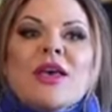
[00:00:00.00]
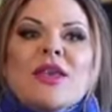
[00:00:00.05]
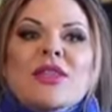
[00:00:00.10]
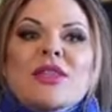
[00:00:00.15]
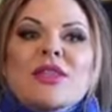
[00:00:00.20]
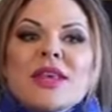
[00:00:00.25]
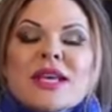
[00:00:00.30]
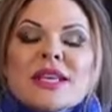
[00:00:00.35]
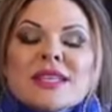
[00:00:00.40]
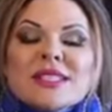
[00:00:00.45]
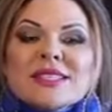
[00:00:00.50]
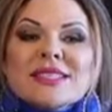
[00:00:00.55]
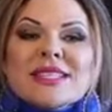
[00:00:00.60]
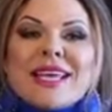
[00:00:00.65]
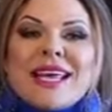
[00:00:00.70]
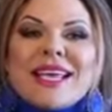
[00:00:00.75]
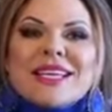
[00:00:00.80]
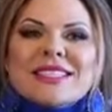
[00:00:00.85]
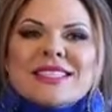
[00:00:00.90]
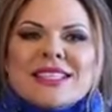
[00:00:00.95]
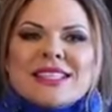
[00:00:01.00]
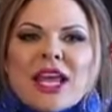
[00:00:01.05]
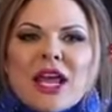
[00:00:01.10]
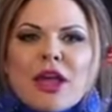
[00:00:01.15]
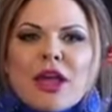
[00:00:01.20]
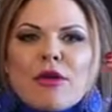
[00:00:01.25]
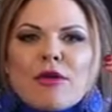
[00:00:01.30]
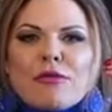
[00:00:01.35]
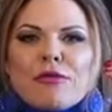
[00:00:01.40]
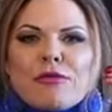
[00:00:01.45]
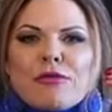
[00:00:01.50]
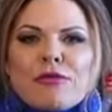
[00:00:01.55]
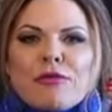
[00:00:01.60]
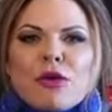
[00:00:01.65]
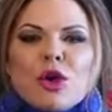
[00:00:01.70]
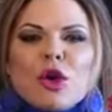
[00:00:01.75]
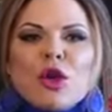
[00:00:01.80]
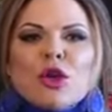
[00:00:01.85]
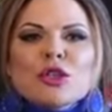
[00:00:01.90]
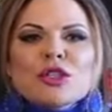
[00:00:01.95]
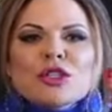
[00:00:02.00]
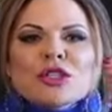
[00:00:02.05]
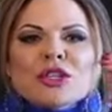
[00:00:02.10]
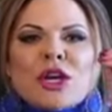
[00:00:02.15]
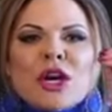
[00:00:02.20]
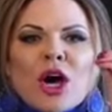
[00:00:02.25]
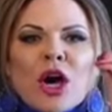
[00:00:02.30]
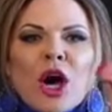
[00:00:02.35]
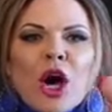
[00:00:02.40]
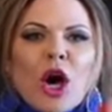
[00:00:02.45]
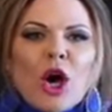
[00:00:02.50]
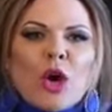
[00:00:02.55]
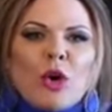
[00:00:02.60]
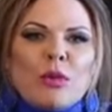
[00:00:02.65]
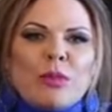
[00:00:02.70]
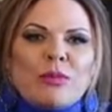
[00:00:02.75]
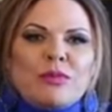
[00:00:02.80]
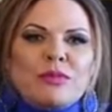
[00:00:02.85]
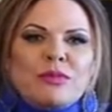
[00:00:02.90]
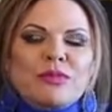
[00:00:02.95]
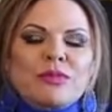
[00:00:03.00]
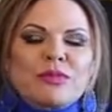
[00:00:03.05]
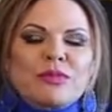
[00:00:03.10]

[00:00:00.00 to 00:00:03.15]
This is their first home.